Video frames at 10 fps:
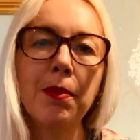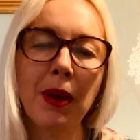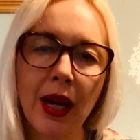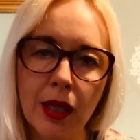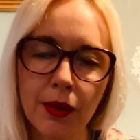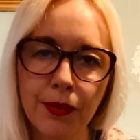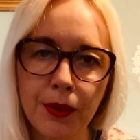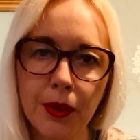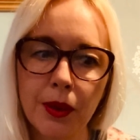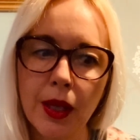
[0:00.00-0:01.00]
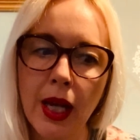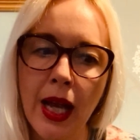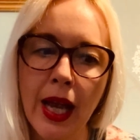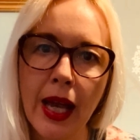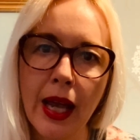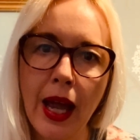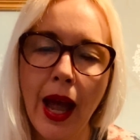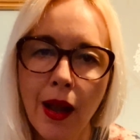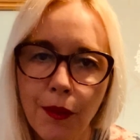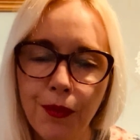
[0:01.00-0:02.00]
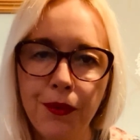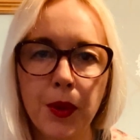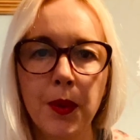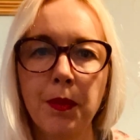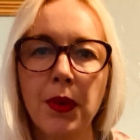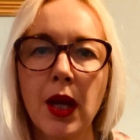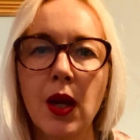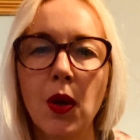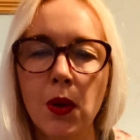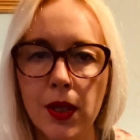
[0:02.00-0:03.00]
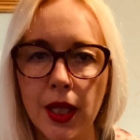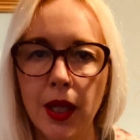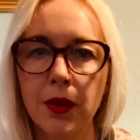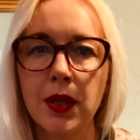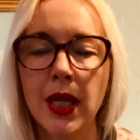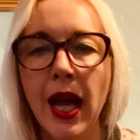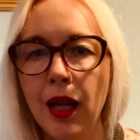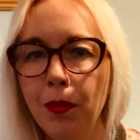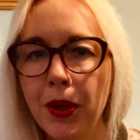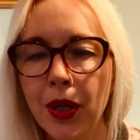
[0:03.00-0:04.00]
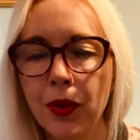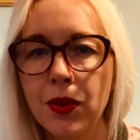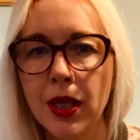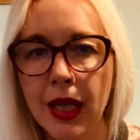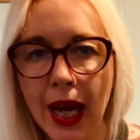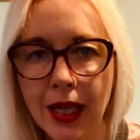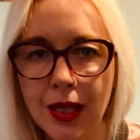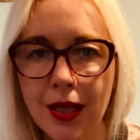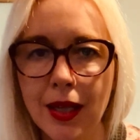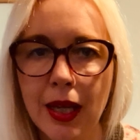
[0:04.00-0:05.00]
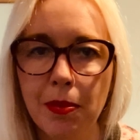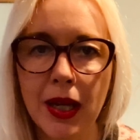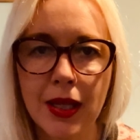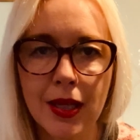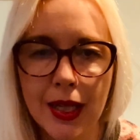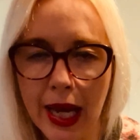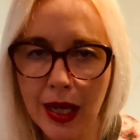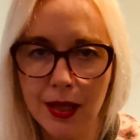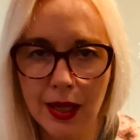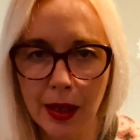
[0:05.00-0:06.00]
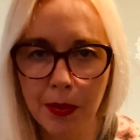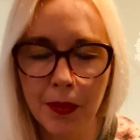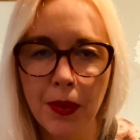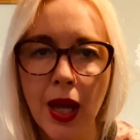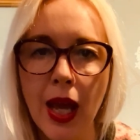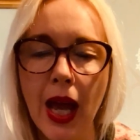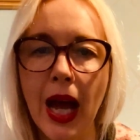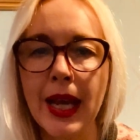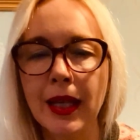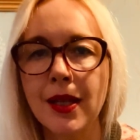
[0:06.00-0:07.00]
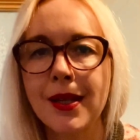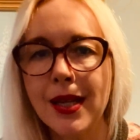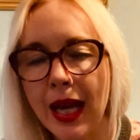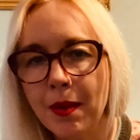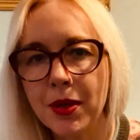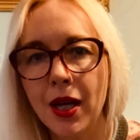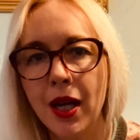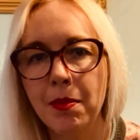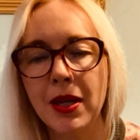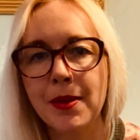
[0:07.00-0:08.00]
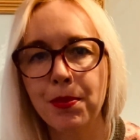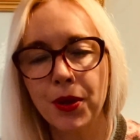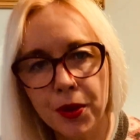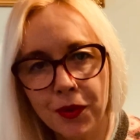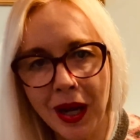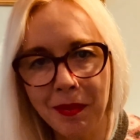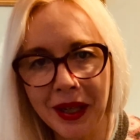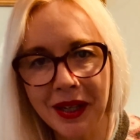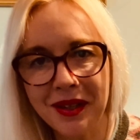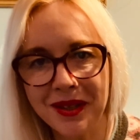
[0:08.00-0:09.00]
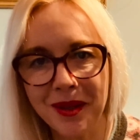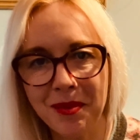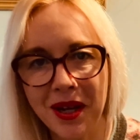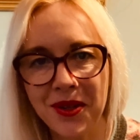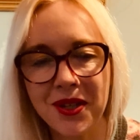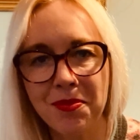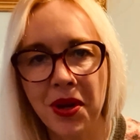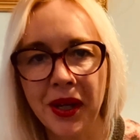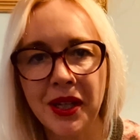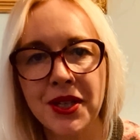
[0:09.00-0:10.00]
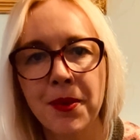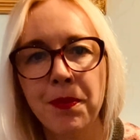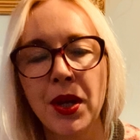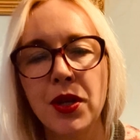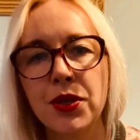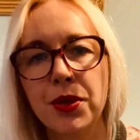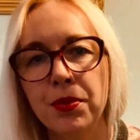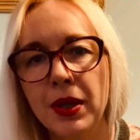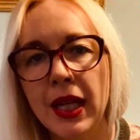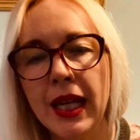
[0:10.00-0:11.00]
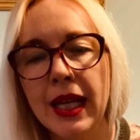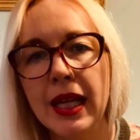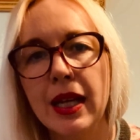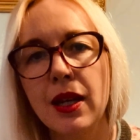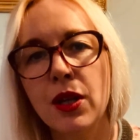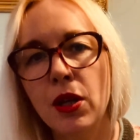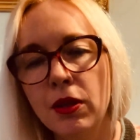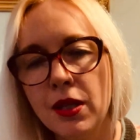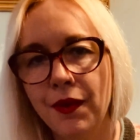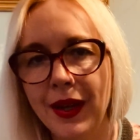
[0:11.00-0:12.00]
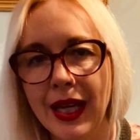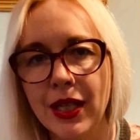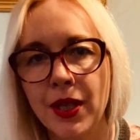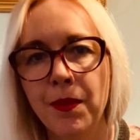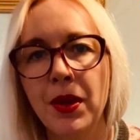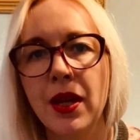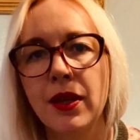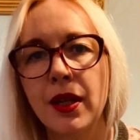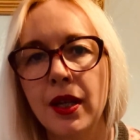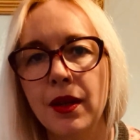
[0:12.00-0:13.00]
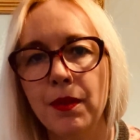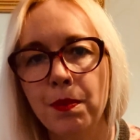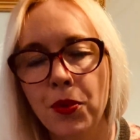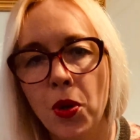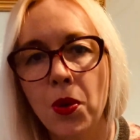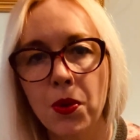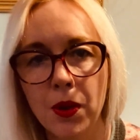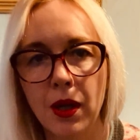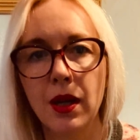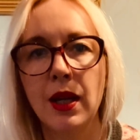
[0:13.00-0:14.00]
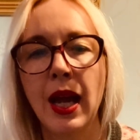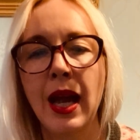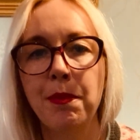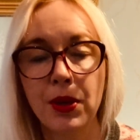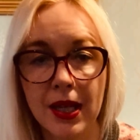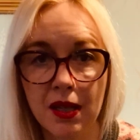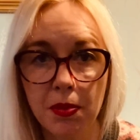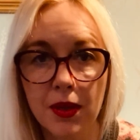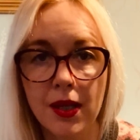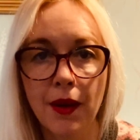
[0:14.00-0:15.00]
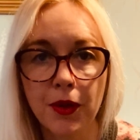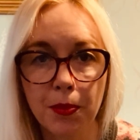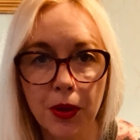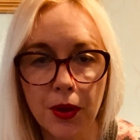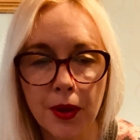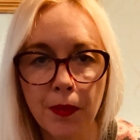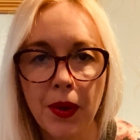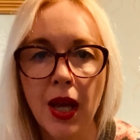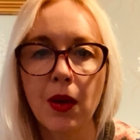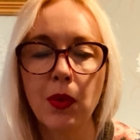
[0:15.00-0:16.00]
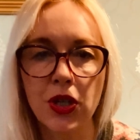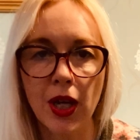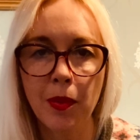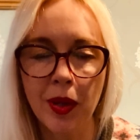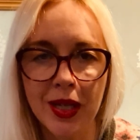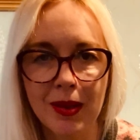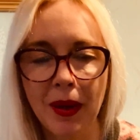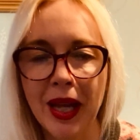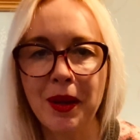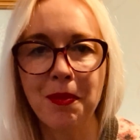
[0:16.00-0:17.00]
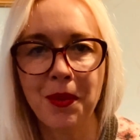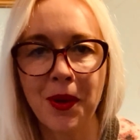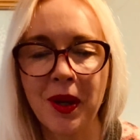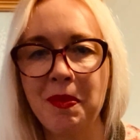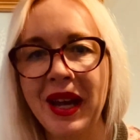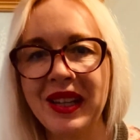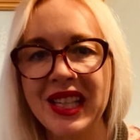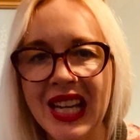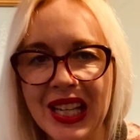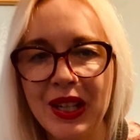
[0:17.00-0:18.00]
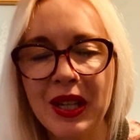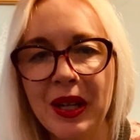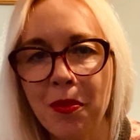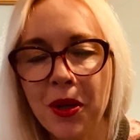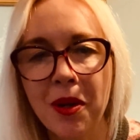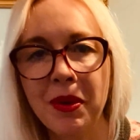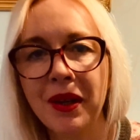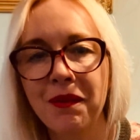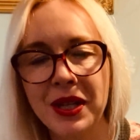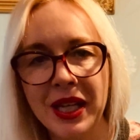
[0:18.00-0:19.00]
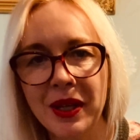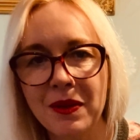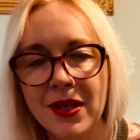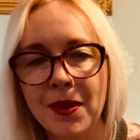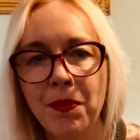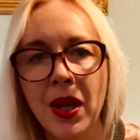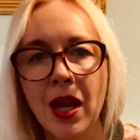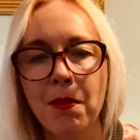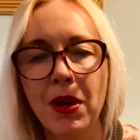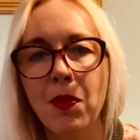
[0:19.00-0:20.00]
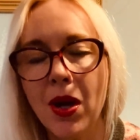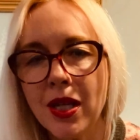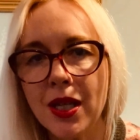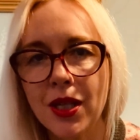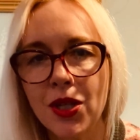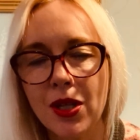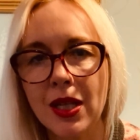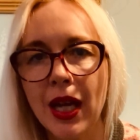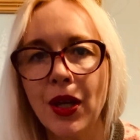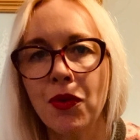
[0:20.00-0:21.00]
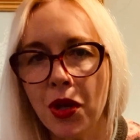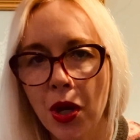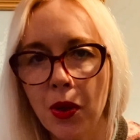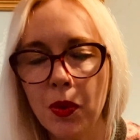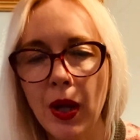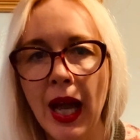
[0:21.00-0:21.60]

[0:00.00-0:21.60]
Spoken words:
powerful, helpful audio to help you to get to sleep and to stay asleep. And at the same time, it's programming your subconscious mind to really cultivate the core principles of the book, which I will explain more about in upcoming videos. But I wanted to just let you know